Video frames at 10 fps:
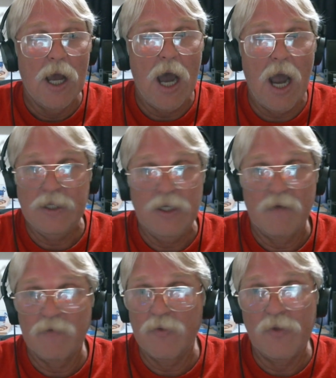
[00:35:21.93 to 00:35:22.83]
I
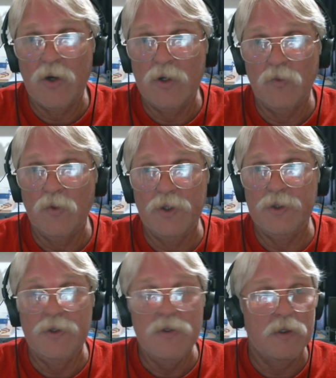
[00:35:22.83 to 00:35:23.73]
never thought it
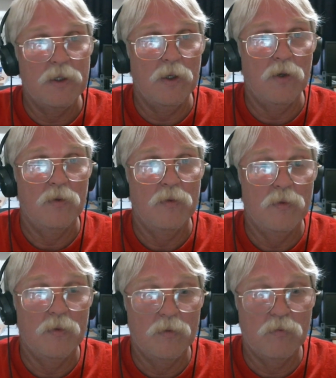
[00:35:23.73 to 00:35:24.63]
would, you know,
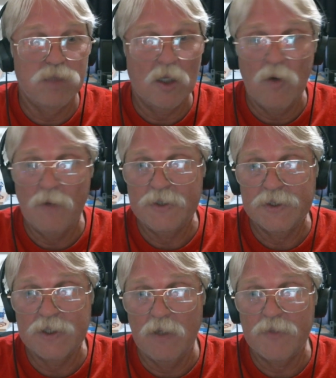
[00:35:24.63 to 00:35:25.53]
blow up to
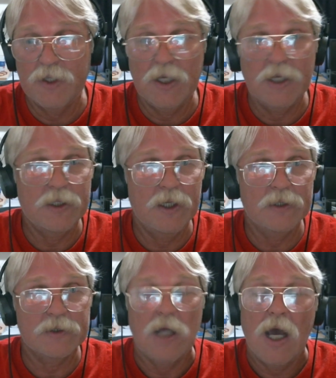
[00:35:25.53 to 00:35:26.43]
something like
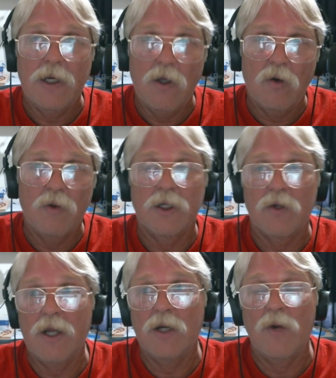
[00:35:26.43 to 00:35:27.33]
this. I know in the
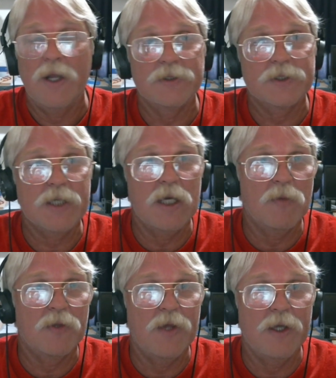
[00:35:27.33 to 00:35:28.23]
great grand scheme
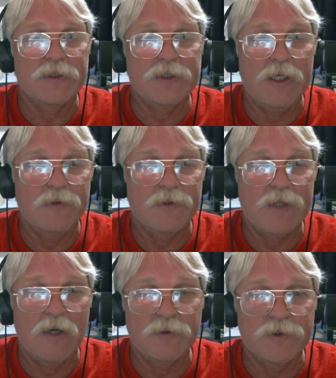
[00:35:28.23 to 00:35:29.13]
of things, ten
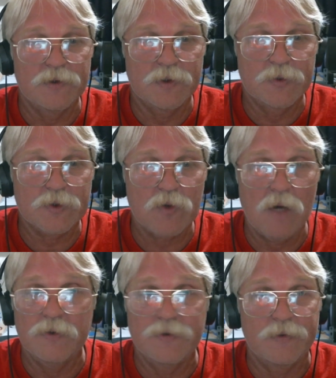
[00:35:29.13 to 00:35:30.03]
thousand
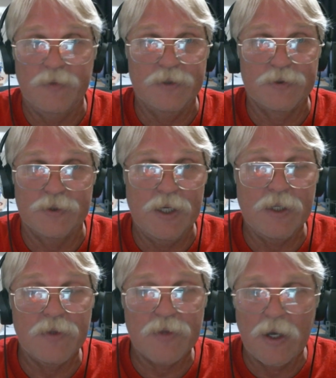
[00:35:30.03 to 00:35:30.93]
subscribers isn't
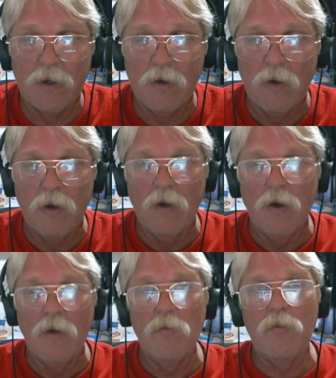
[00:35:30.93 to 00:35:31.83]
anything,
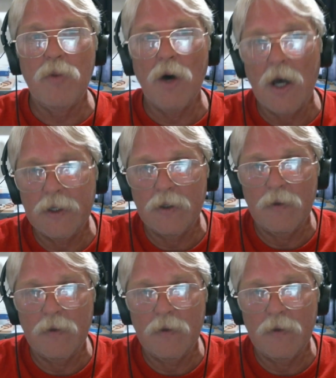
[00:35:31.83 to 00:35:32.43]
but